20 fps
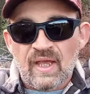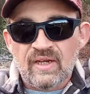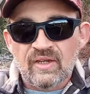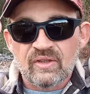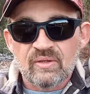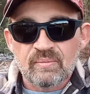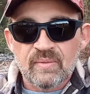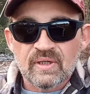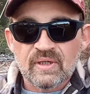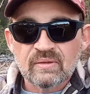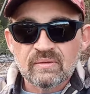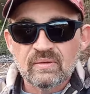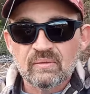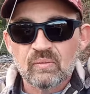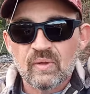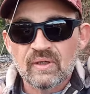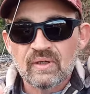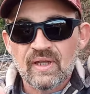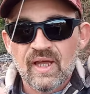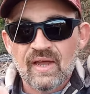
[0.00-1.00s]
And in the middle,
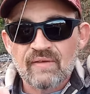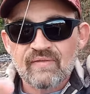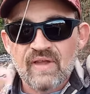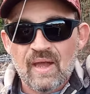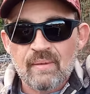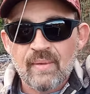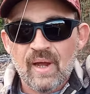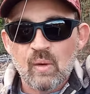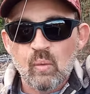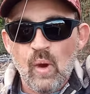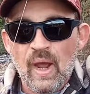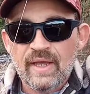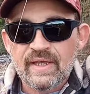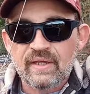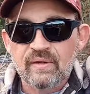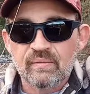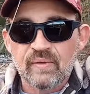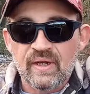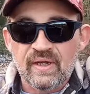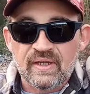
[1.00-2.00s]
well, I've got my
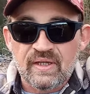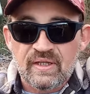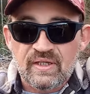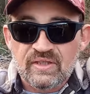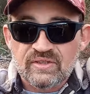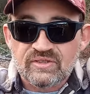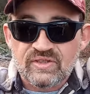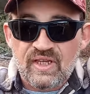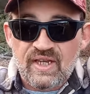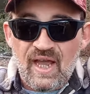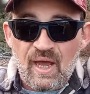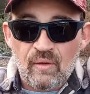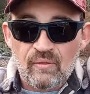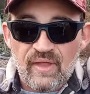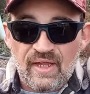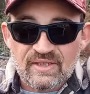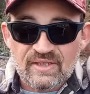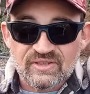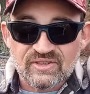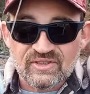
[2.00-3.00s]
Wacky rig. You see
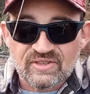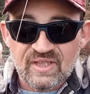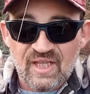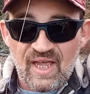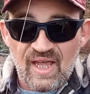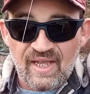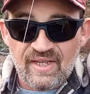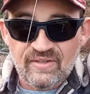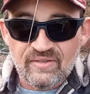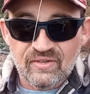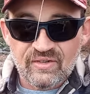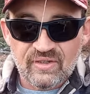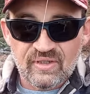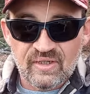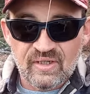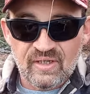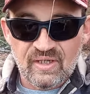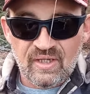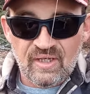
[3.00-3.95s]
how that slides?